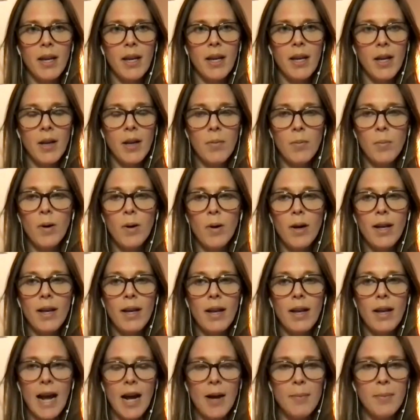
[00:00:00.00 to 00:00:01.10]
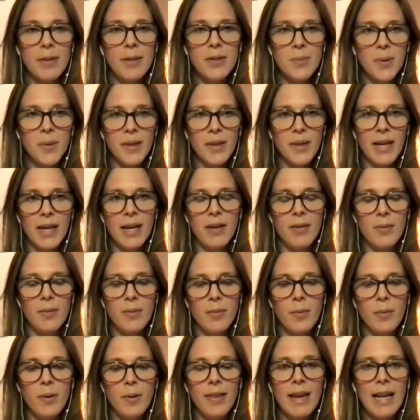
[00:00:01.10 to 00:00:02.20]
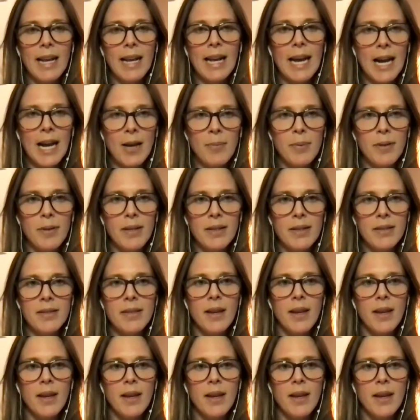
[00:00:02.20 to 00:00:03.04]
And what happens when that happens?